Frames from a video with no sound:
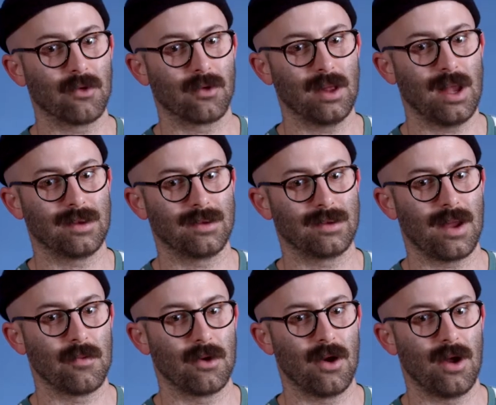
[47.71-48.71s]
to realize as
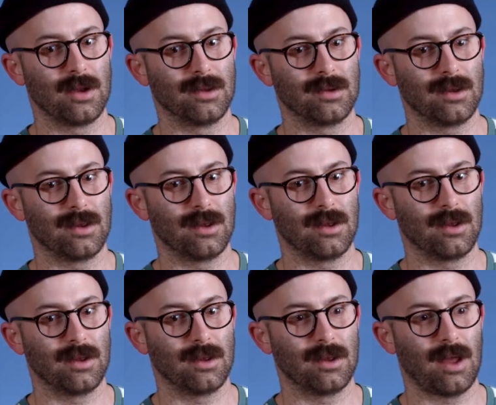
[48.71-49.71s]
time went on is
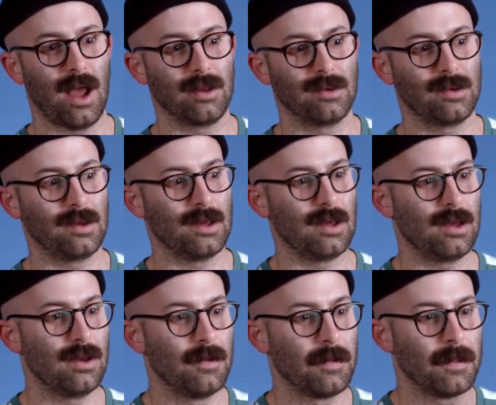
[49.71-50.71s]
I'd see